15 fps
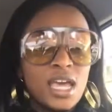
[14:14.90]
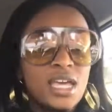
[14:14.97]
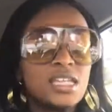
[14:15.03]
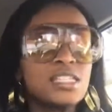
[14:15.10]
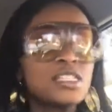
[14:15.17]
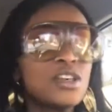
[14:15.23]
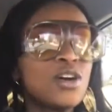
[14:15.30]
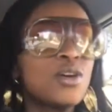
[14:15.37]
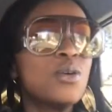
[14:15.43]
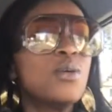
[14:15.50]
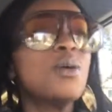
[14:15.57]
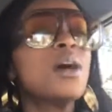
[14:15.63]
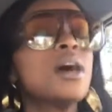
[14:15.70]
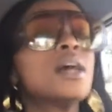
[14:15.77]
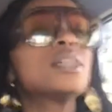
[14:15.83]
And
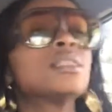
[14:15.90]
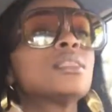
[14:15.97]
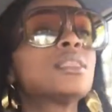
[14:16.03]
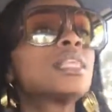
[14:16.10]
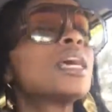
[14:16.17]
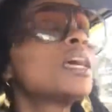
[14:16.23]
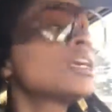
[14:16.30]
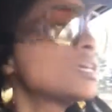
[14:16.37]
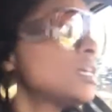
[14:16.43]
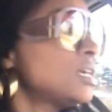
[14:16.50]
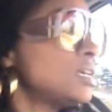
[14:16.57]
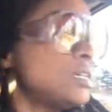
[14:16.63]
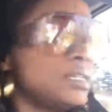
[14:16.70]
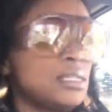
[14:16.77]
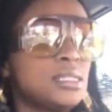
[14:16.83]
so the thing
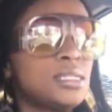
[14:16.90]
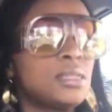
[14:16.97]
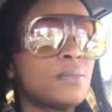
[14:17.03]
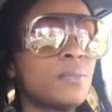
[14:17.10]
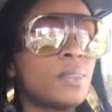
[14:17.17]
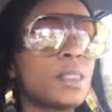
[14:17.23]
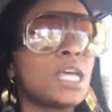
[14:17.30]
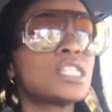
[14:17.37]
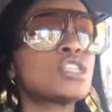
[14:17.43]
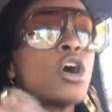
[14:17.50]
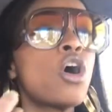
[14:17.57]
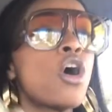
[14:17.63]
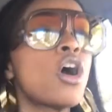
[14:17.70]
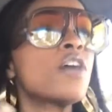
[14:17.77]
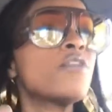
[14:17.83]
is, it's
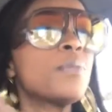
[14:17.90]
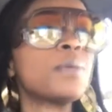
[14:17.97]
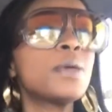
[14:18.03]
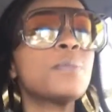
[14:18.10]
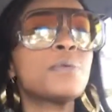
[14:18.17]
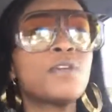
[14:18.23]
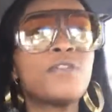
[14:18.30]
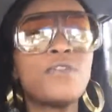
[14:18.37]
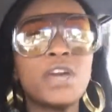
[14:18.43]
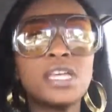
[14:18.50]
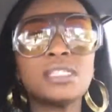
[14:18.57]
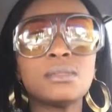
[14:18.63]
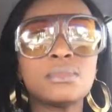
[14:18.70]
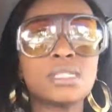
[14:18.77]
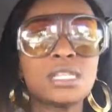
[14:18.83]
hard for people to
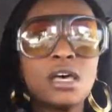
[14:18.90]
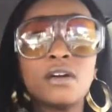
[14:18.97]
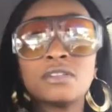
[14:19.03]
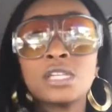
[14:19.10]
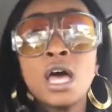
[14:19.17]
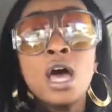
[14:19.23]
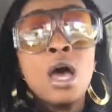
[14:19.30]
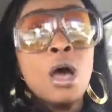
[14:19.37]
face themselves.